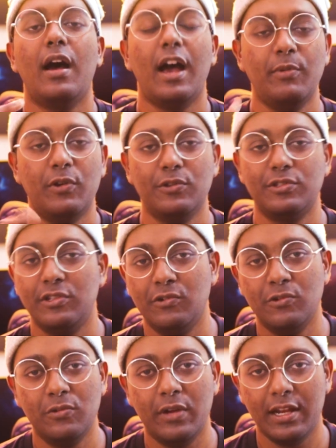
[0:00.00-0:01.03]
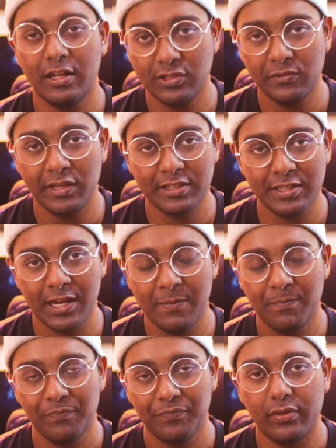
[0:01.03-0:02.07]
I'm your host Thiru, and until next time,
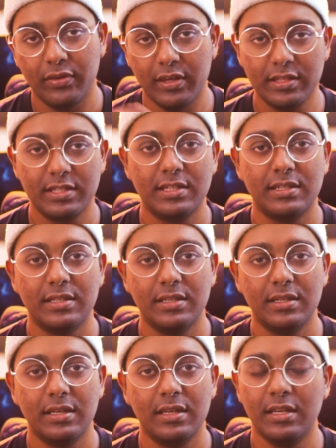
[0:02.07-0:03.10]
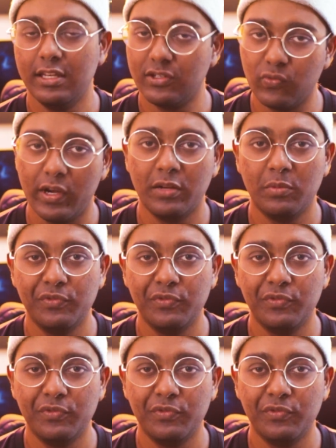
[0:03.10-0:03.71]
this is Random